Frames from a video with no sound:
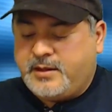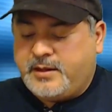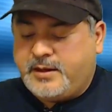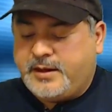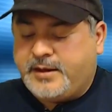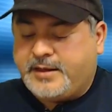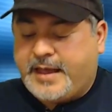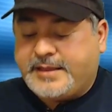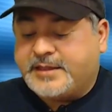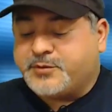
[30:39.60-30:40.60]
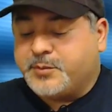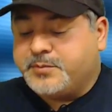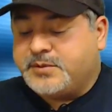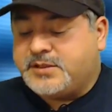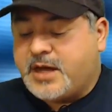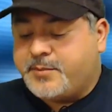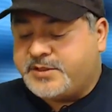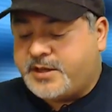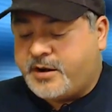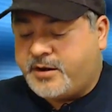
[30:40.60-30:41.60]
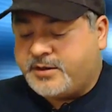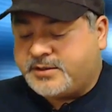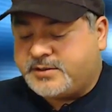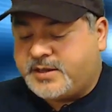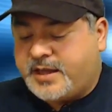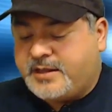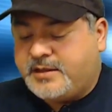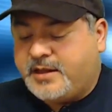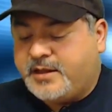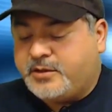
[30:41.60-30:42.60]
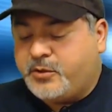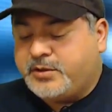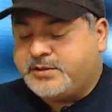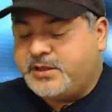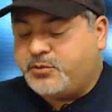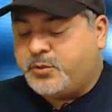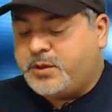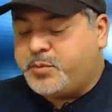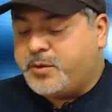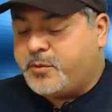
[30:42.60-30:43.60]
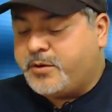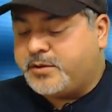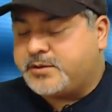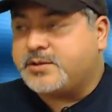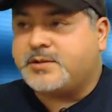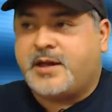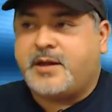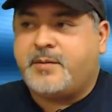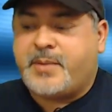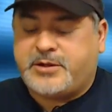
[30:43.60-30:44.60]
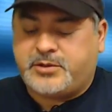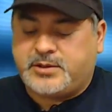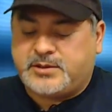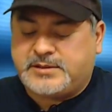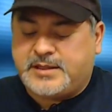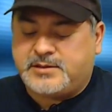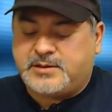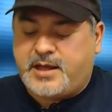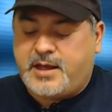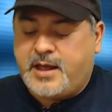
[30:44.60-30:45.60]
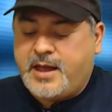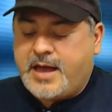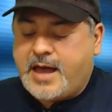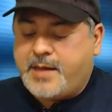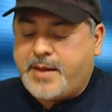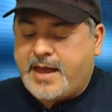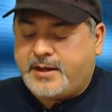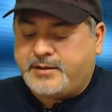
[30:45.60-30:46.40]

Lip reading: And that's from Thomas Harris. And Nolan C 3D Printworks. Patrick says, I bet.